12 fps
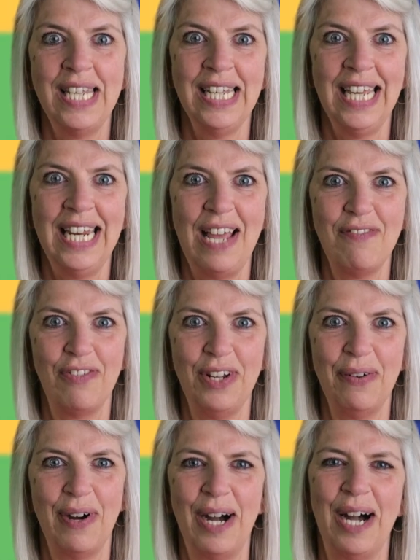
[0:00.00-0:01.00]
singing,
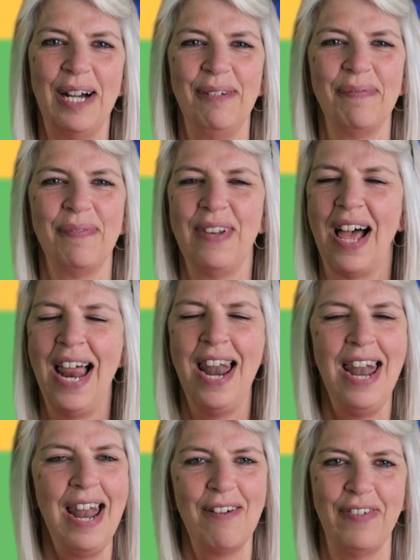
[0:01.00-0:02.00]
everyone. I
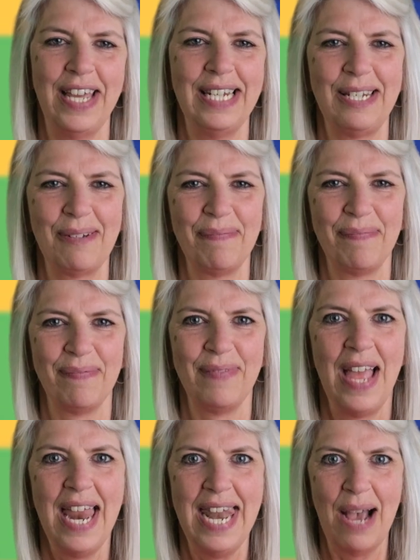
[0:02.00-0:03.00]
love it.
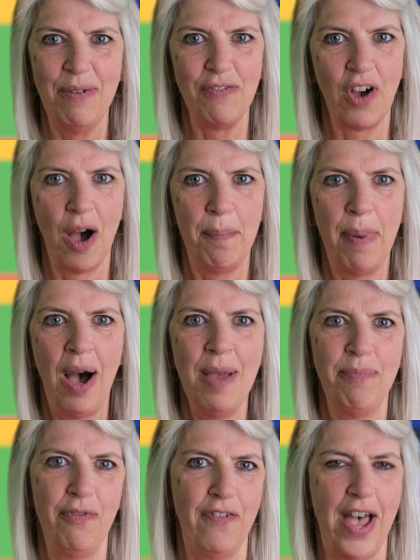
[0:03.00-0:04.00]
Now we've got a
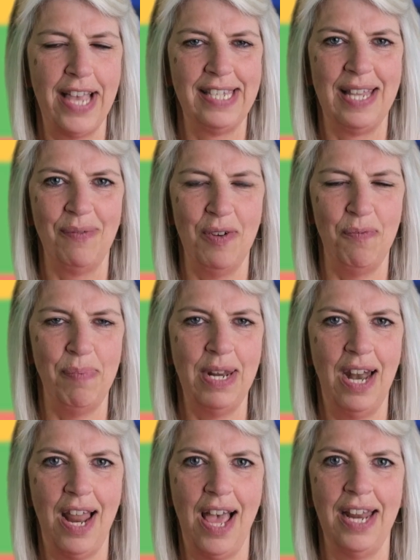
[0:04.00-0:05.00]
Bible verse that we've
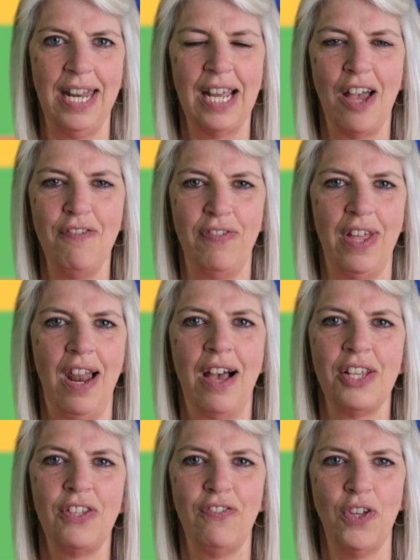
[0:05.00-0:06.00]
been learning over the
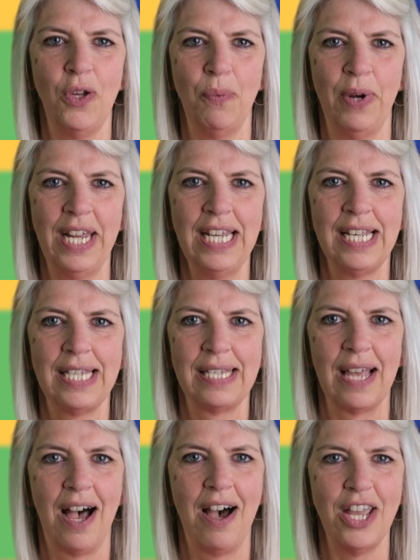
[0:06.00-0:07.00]
last few weeks.
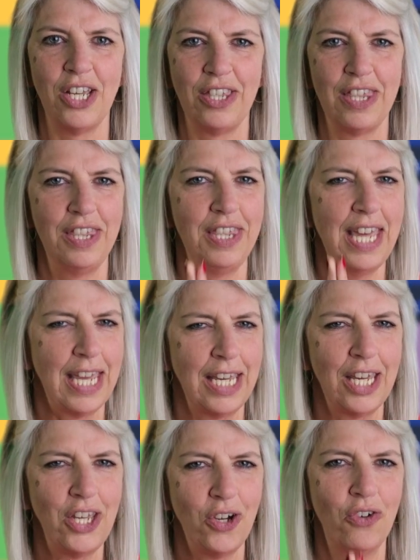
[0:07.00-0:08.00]
I
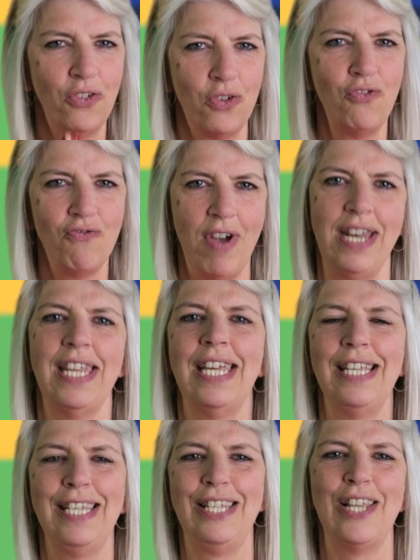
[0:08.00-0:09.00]
think you're
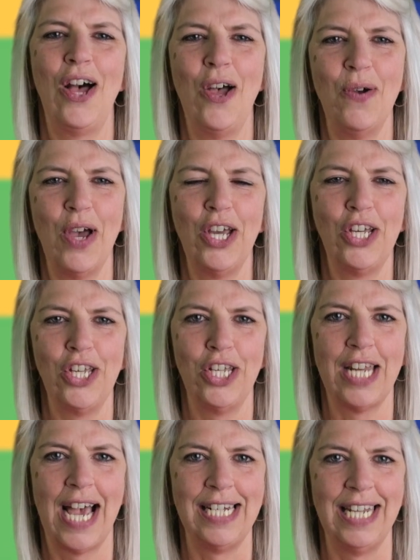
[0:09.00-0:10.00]
already so
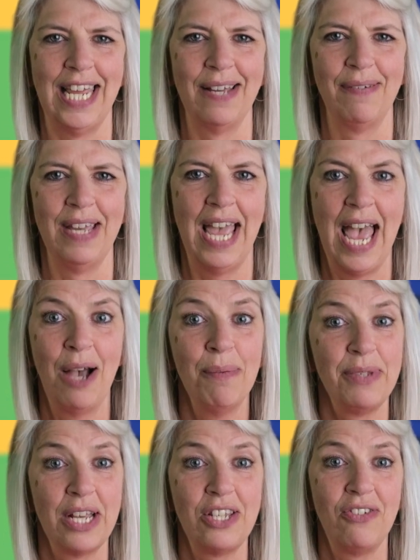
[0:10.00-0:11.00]
good at it. It
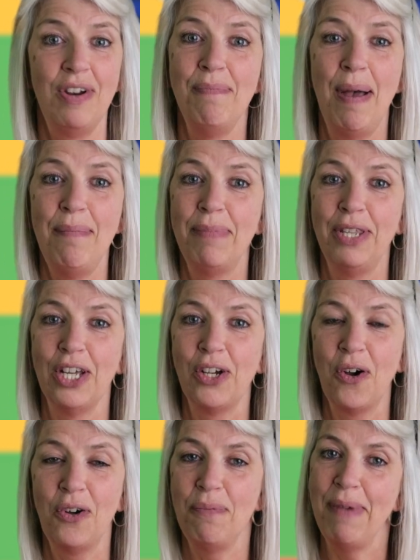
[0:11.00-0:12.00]
helps us remember that
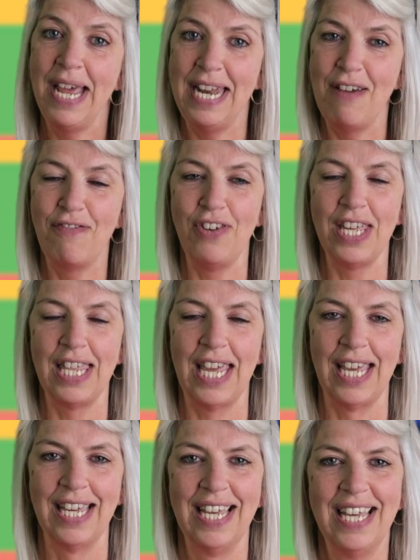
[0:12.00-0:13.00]
God made
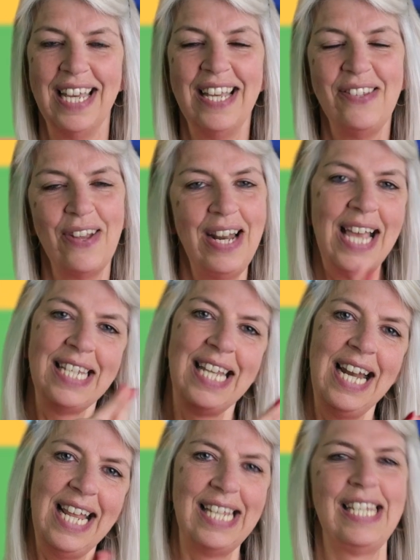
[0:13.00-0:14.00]
everything. So let's
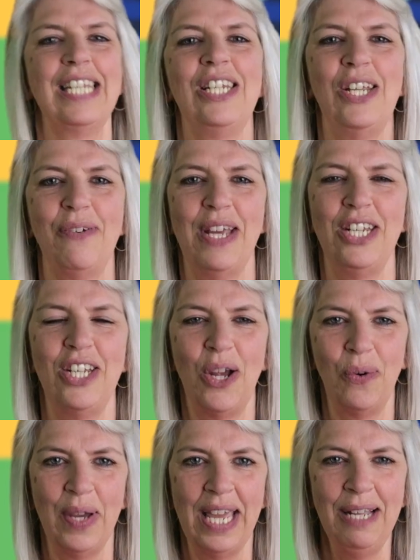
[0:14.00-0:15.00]
listen to it,
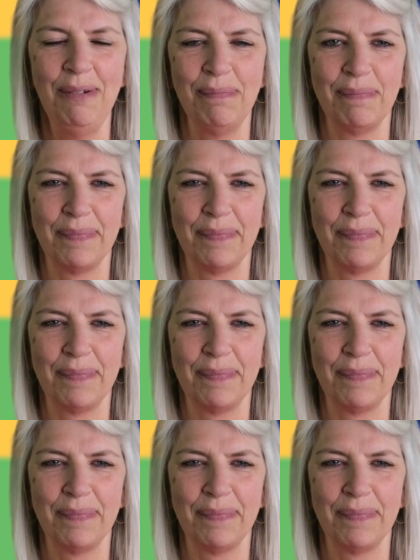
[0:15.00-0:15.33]
shall we?